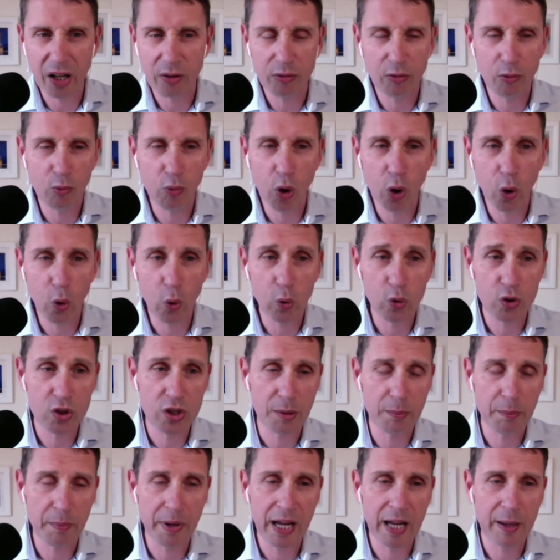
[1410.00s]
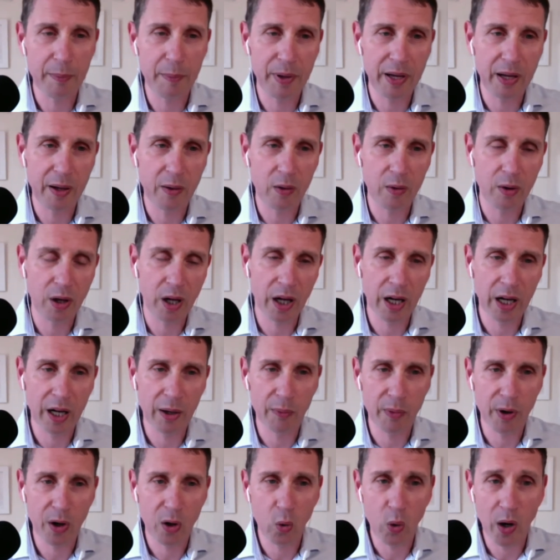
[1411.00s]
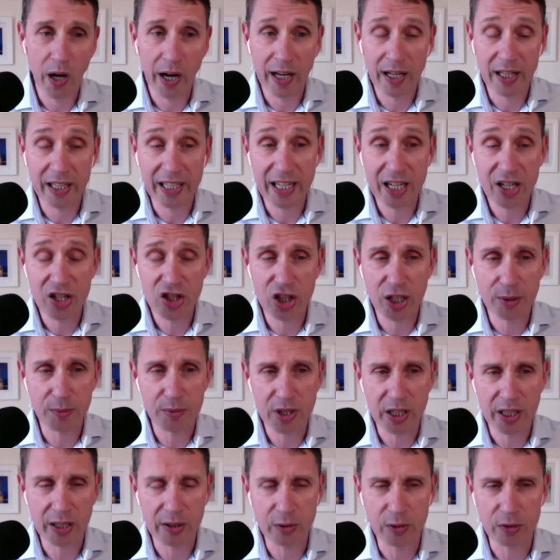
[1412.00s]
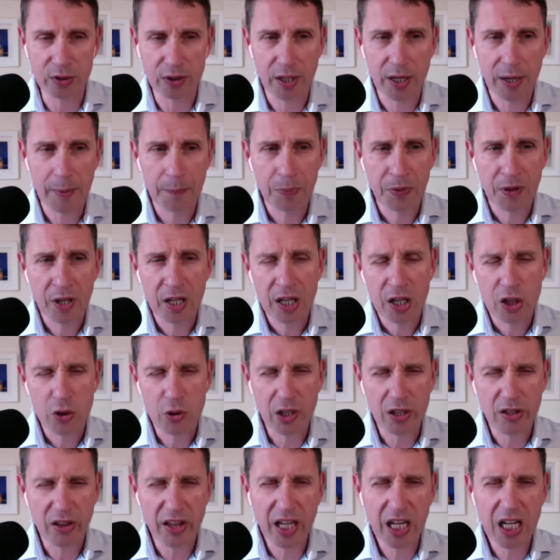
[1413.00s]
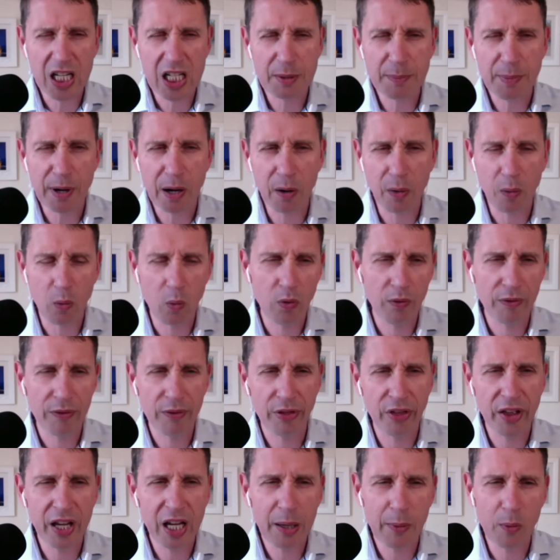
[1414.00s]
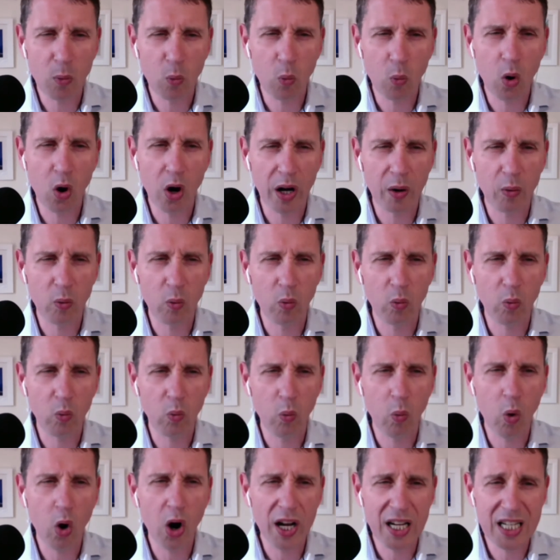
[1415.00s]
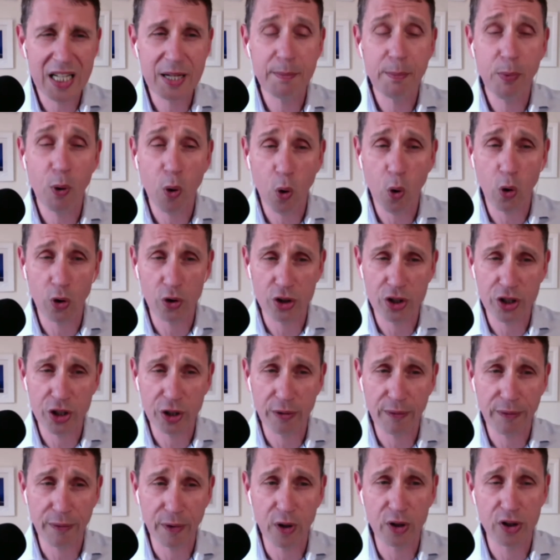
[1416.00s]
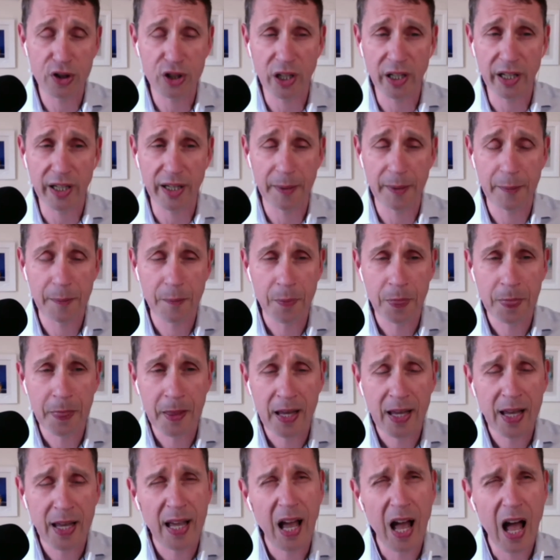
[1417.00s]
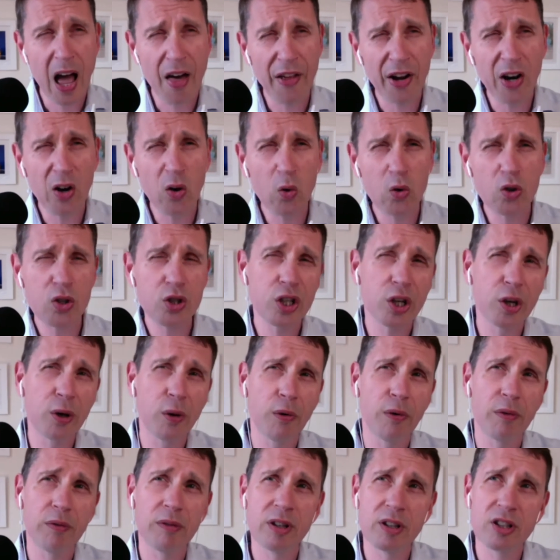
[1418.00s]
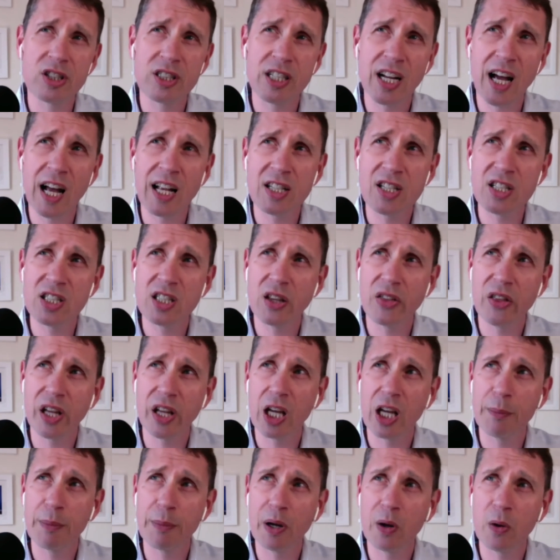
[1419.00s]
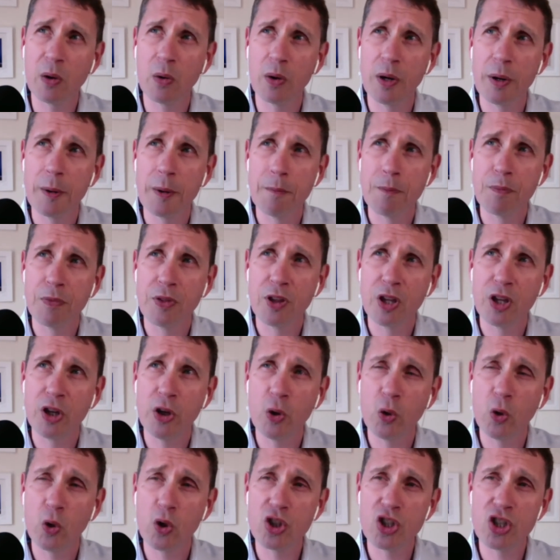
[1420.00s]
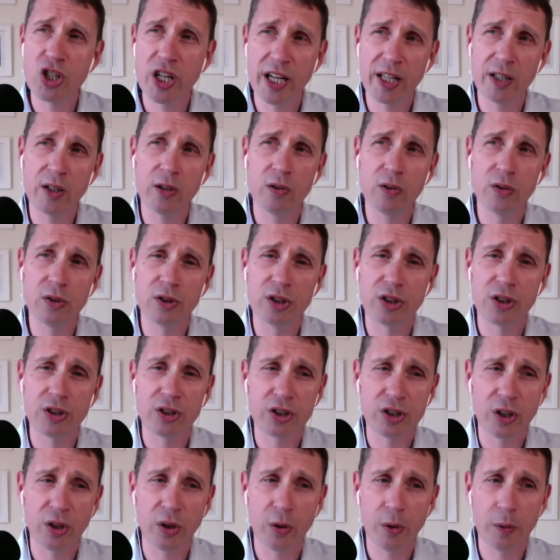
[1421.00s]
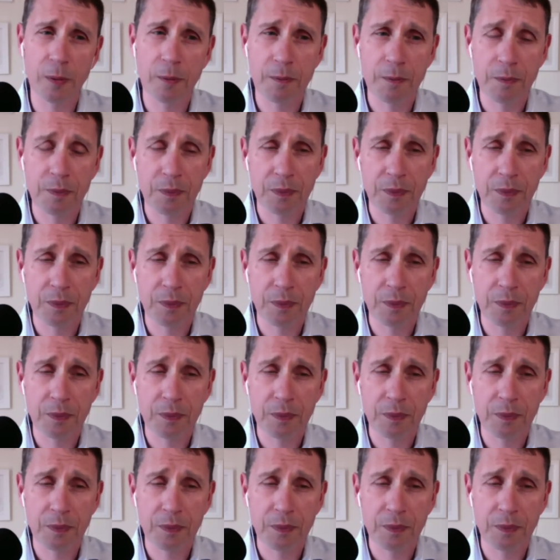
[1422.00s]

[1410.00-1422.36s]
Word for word: roles that maybe uh, require leadership skills. So I think it's about thinking what what is important to you firstly, and then also starting to think about your skills. So